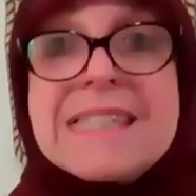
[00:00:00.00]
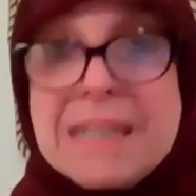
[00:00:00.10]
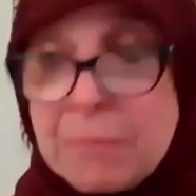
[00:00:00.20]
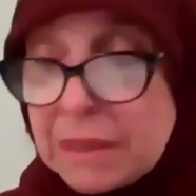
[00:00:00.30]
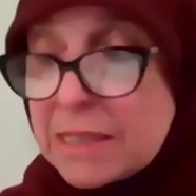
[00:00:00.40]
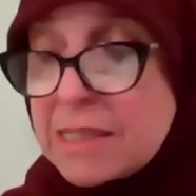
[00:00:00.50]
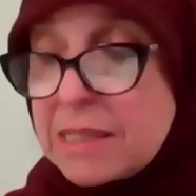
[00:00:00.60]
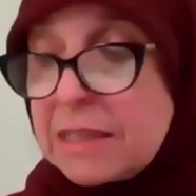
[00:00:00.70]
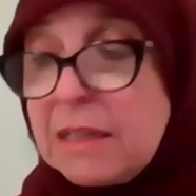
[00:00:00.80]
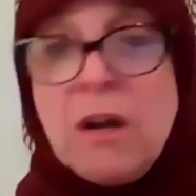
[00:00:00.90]

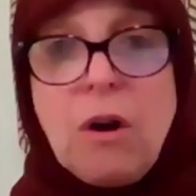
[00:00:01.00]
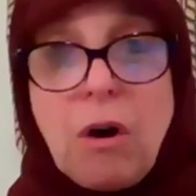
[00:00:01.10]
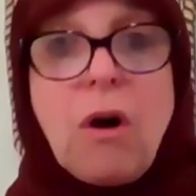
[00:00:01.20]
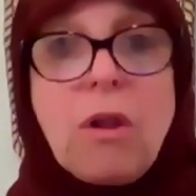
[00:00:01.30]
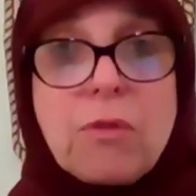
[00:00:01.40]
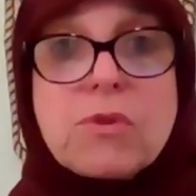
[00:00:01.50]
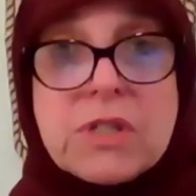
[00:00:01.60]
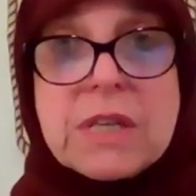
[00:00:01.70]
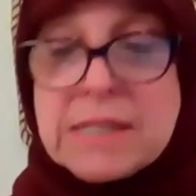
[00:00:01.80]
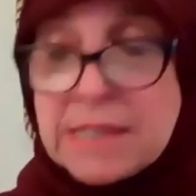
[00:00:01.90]
seamlessly all those
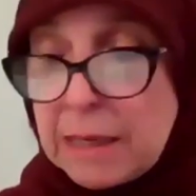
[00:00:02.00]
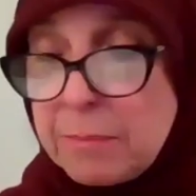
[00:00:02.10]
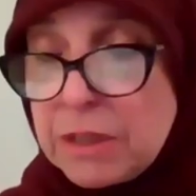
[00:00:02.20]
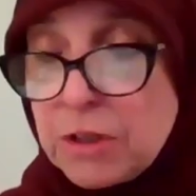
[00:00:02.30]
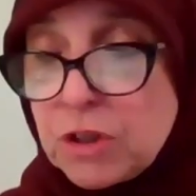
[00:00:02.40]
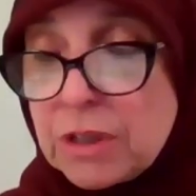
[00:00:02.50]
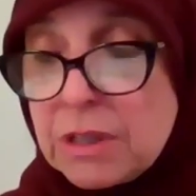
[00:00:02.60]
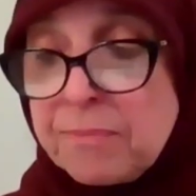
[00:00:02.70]
things that I mentioned.